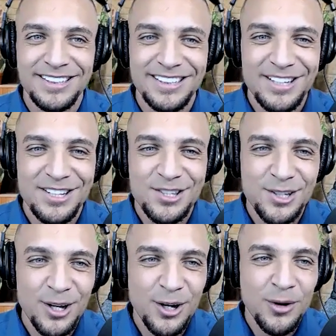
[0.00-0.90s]

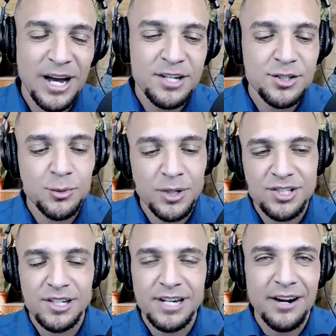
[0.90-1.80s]
So I switched
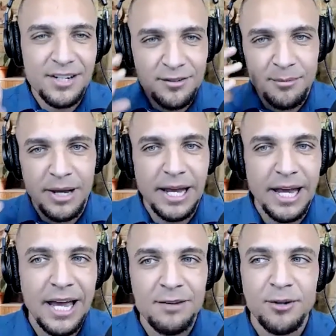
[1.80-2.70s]
the narrative in my
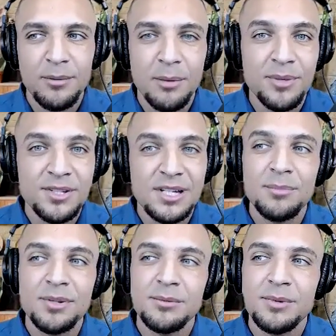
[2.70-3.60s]
head from I'm busy. How
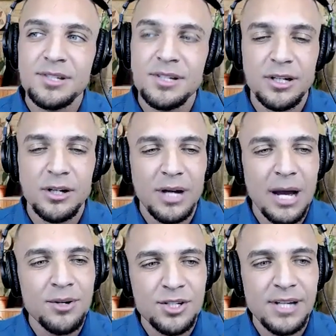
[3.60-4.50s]

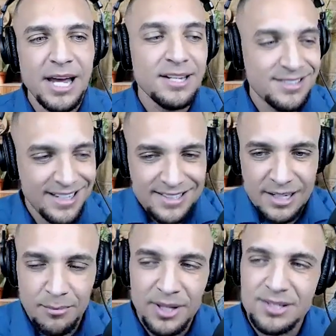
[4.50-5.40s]
was your day? Instead of
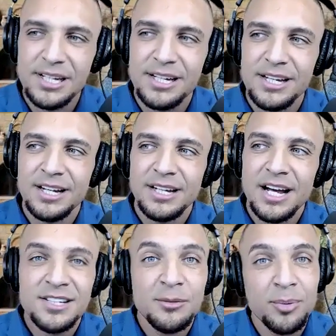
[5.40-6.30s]
saying busy, I
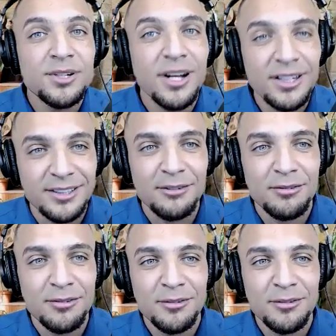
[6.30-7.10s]
said productive.